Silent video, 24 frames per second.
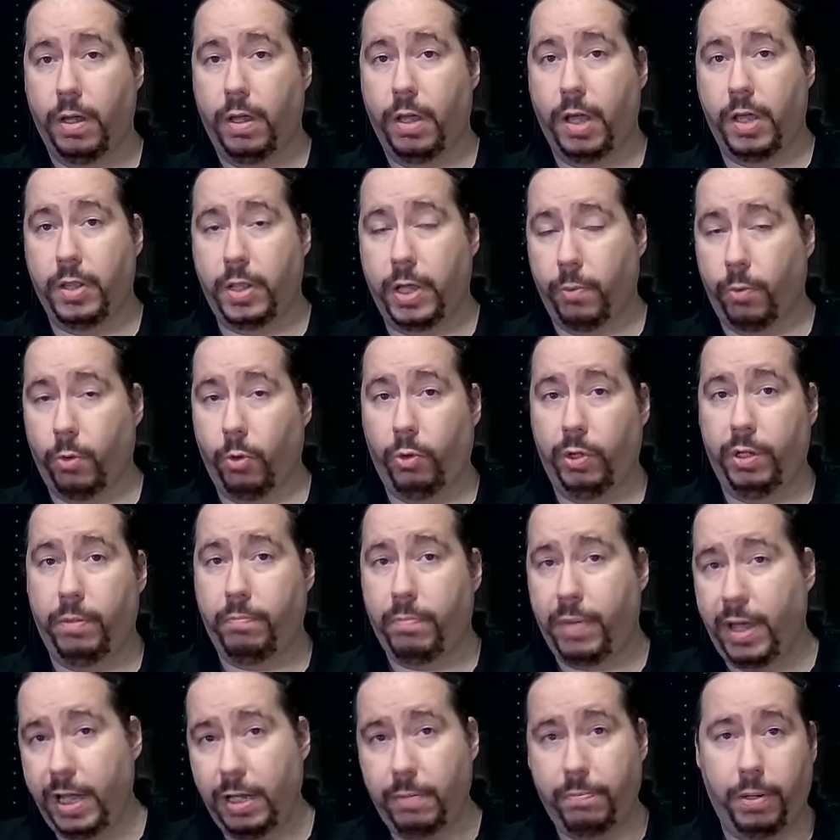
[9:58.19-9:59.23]
And they were only
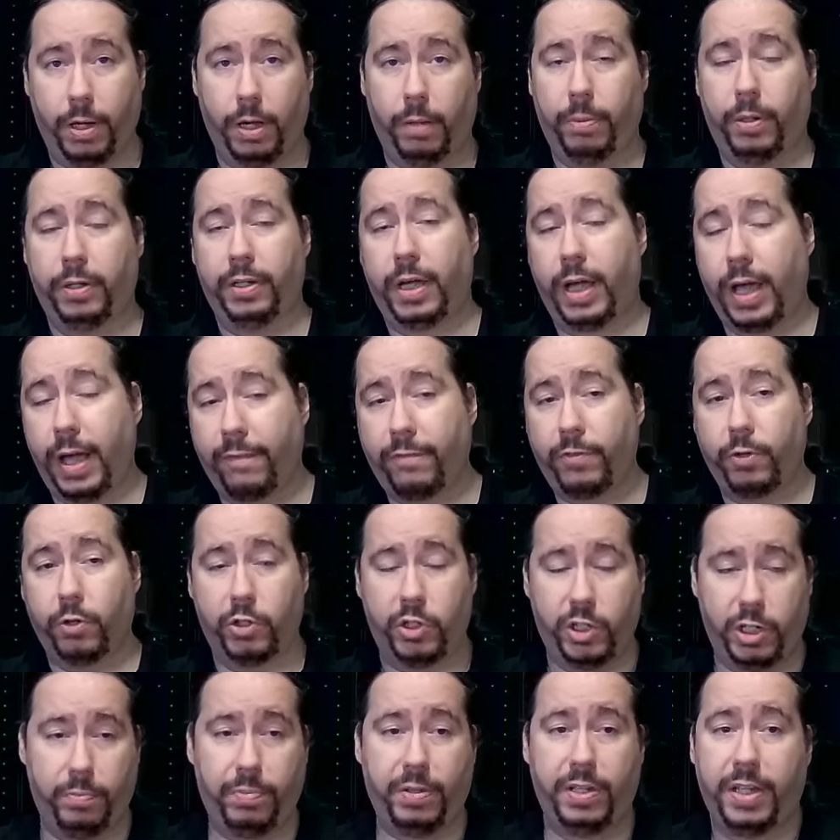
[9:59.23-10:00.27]
made public after
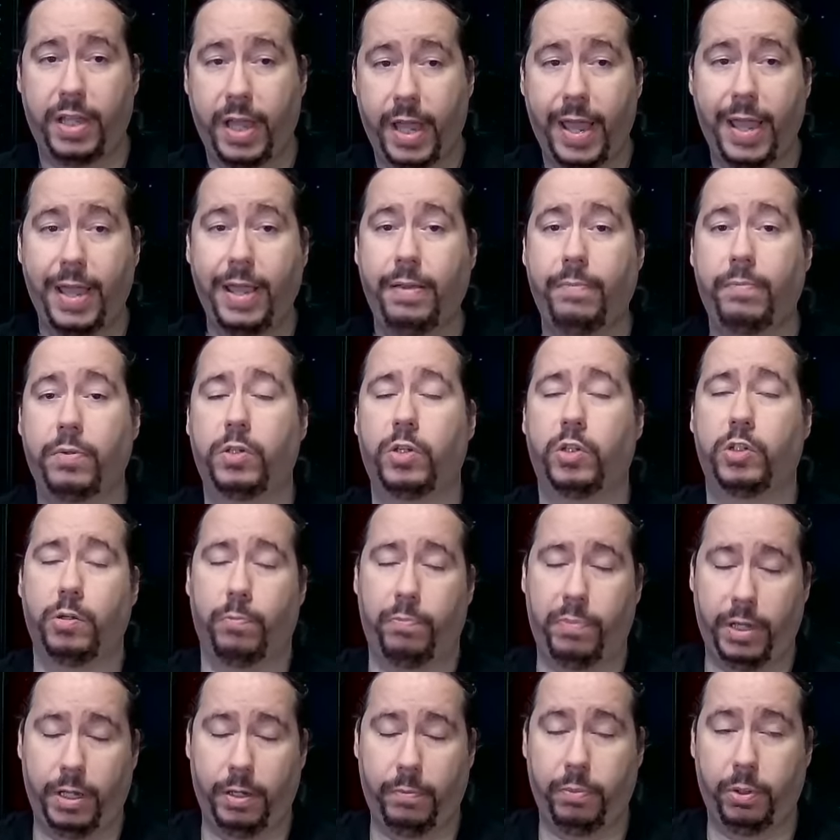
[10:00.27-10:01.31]
she became such a
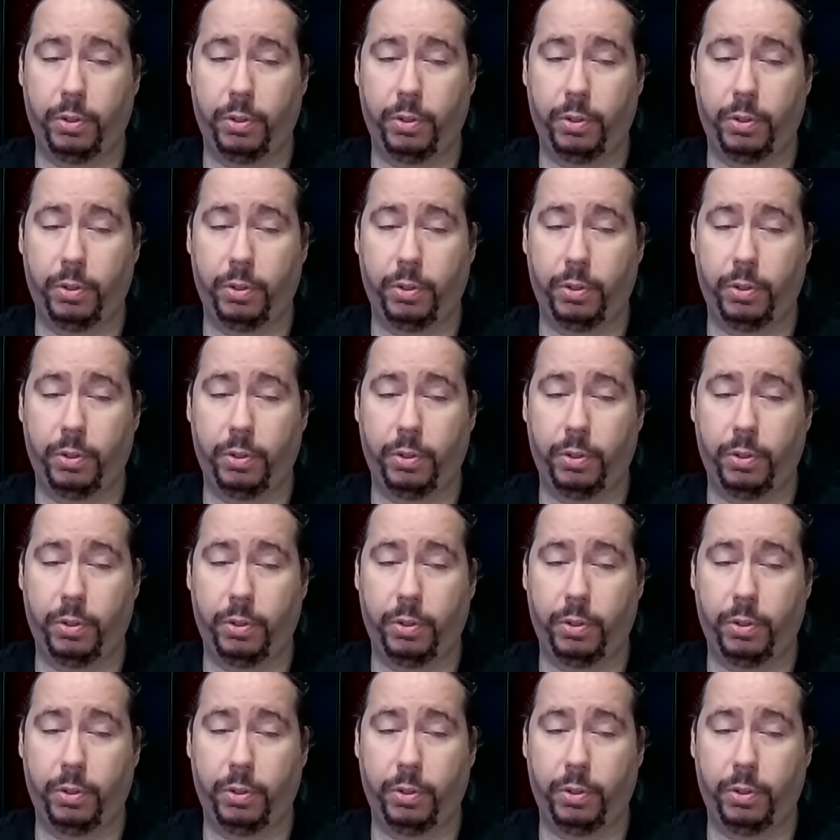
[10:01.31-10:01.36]
big